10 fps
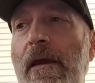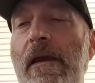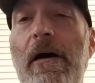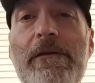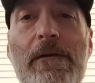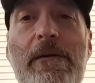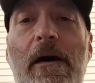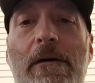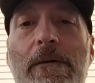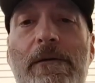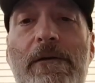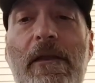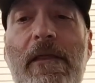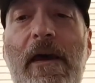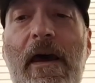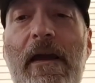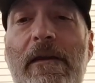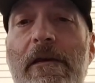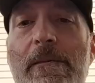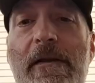He also knows that
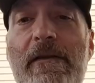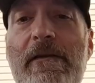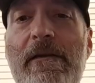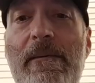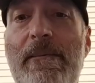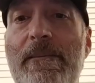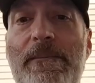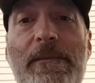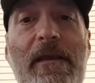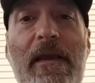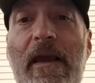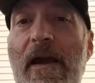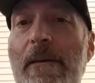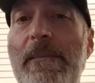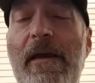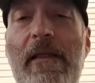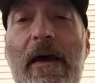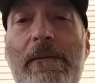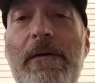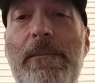humans can't be
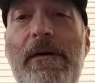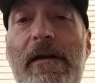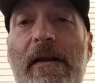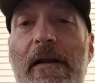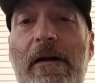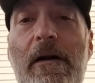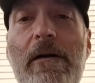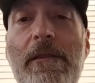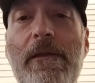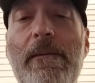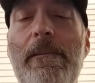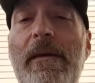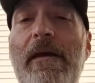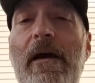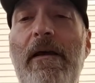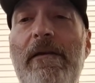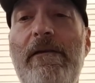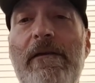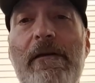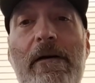allowed to breed on Earth
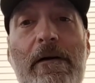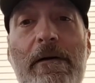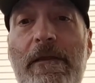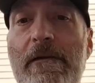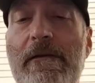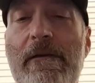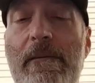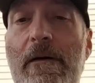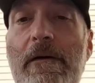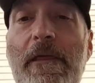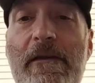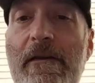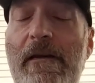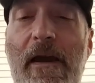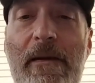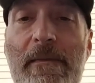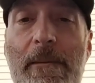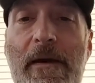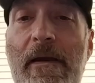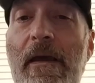because Earth has a time
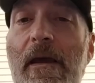limit.